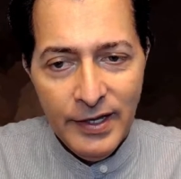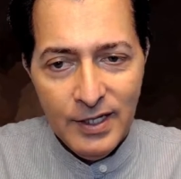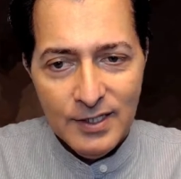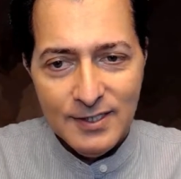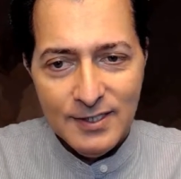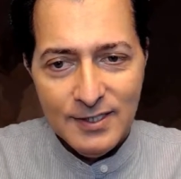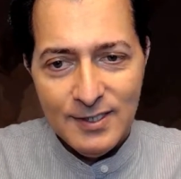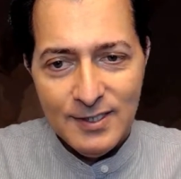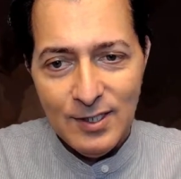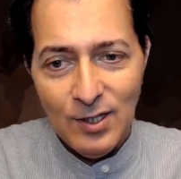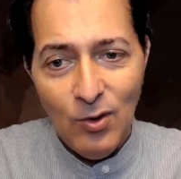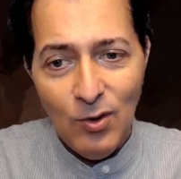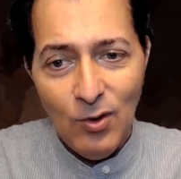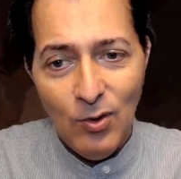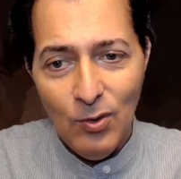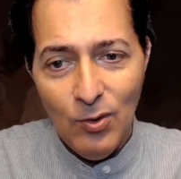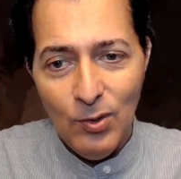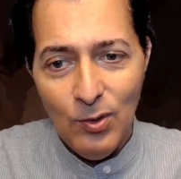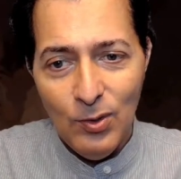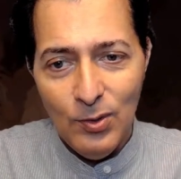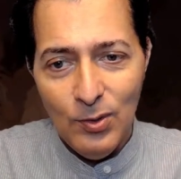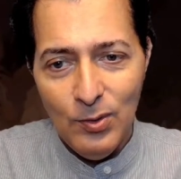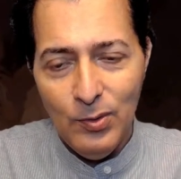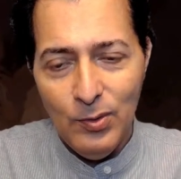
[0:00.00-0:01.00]

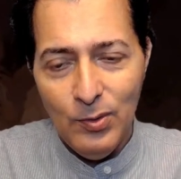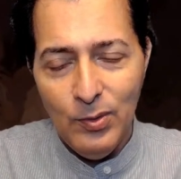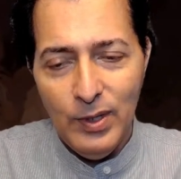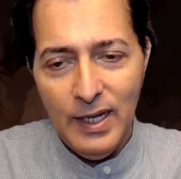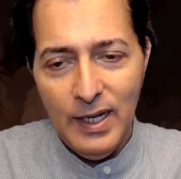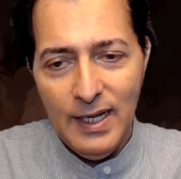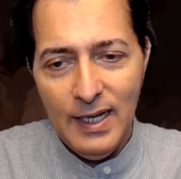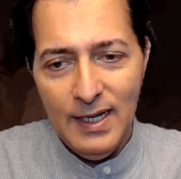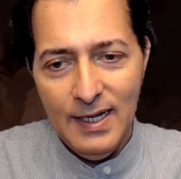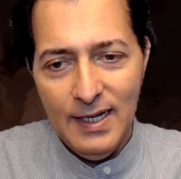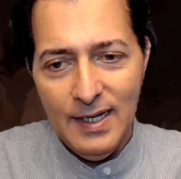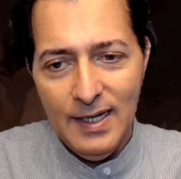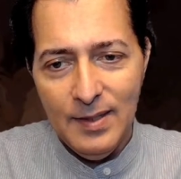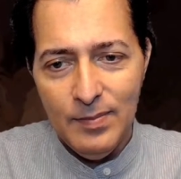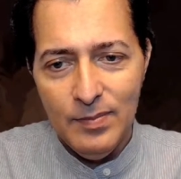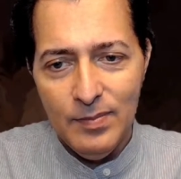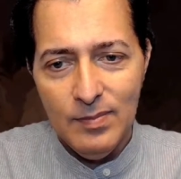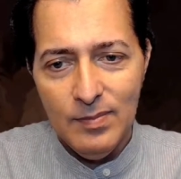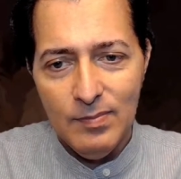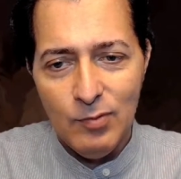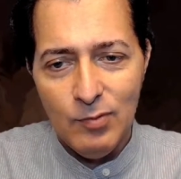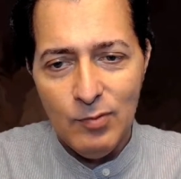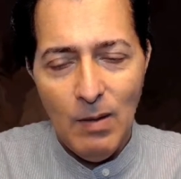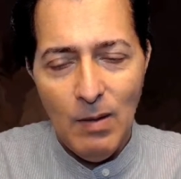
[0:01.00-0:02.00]
So
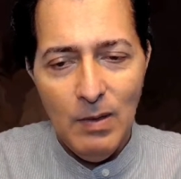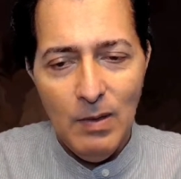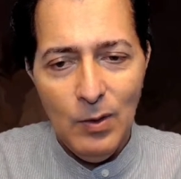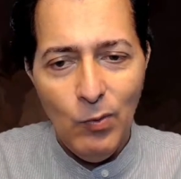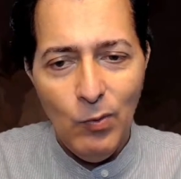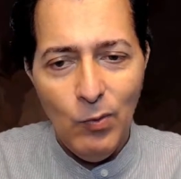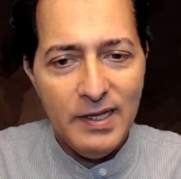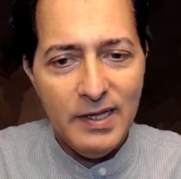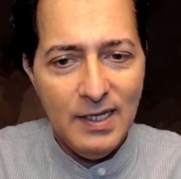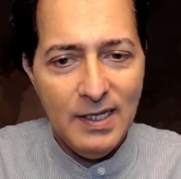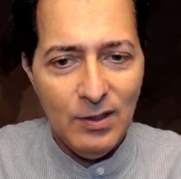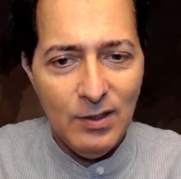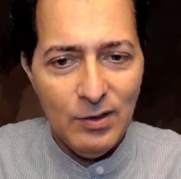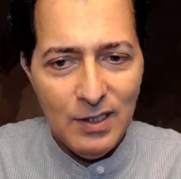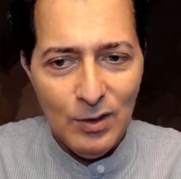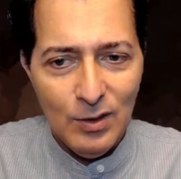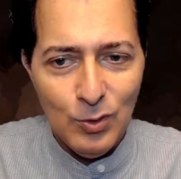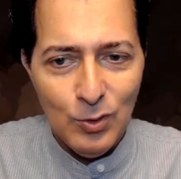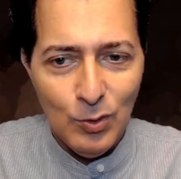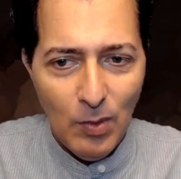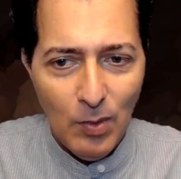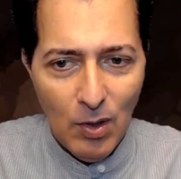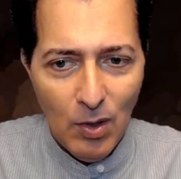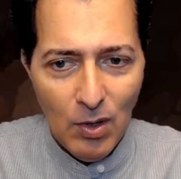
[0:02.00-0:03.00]
probably waiting until
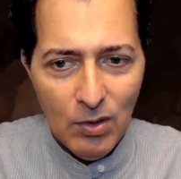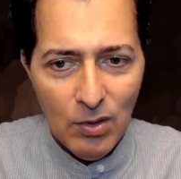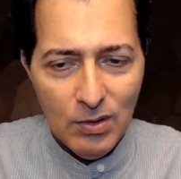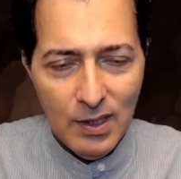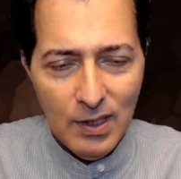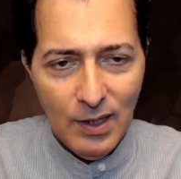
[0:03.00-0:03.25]
tomorrow